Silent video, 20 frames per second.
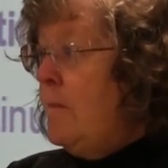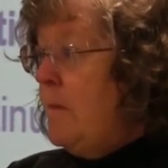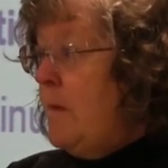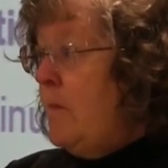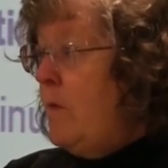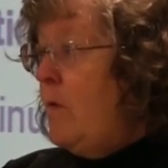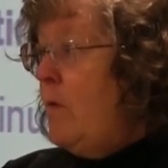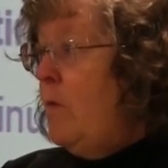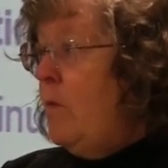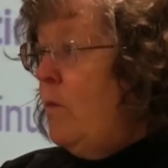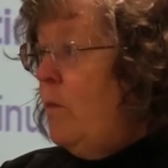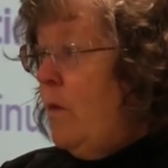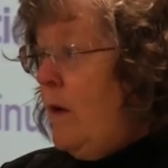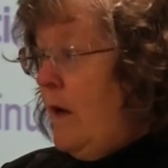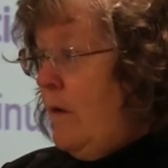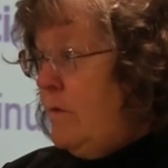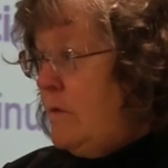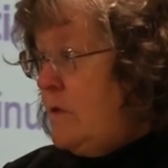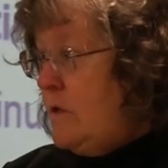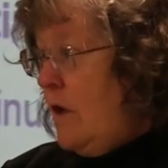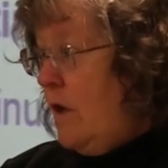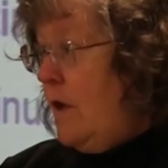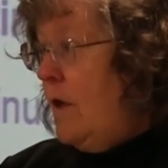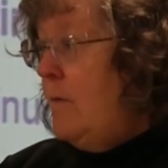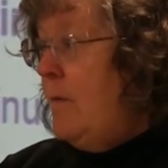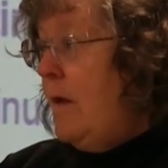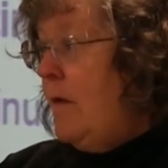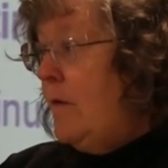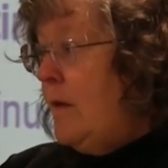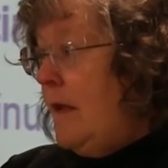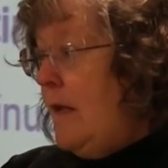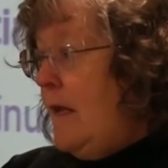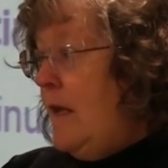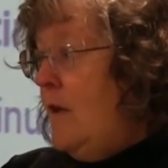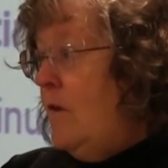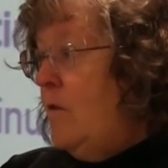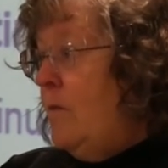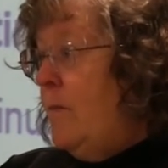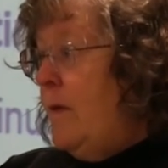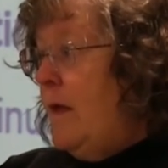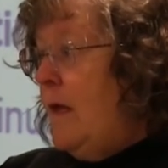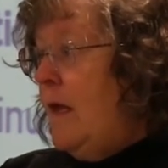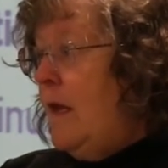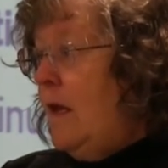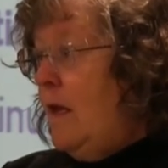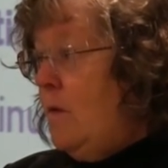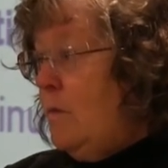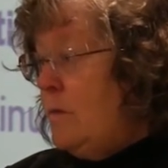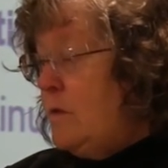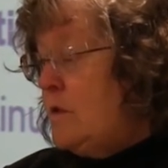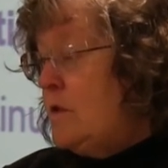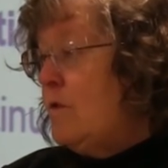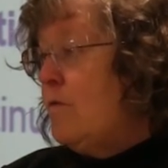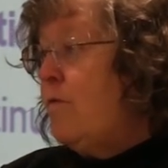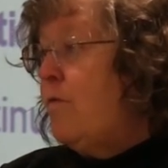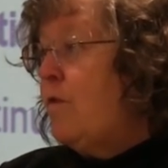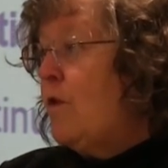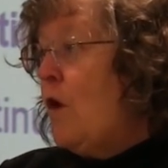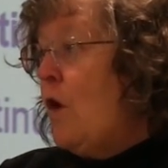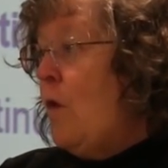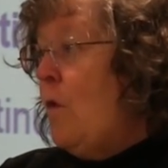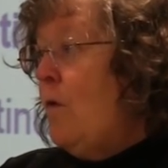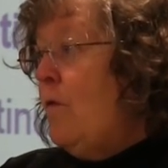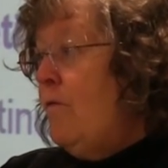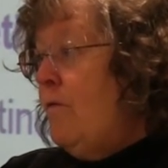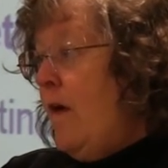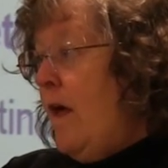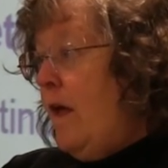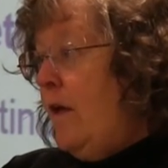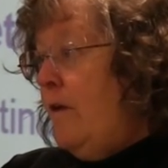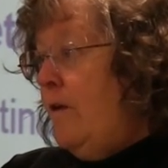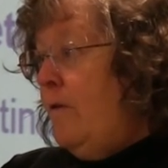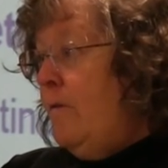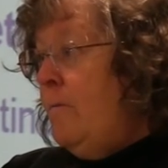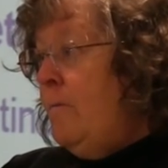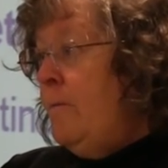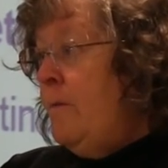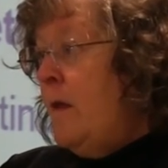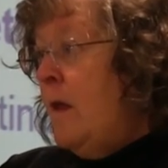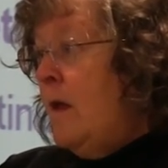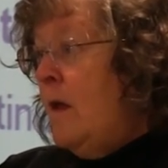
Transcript: Remember when I was talking about lean at the beginning, it was the flow of value?